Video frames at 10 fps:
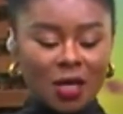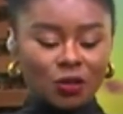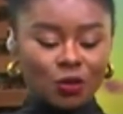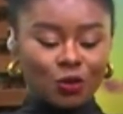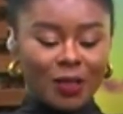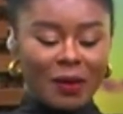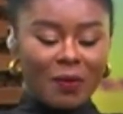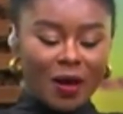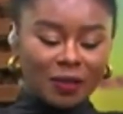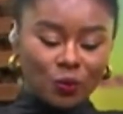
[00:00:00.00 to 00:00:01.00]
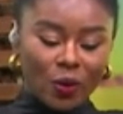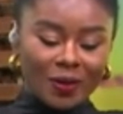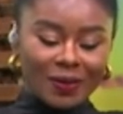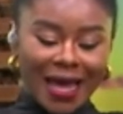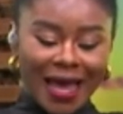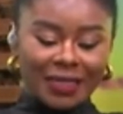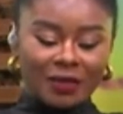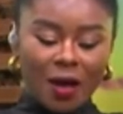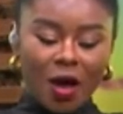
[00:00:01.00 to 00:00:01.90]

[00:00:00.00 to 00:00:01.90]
So today marks World End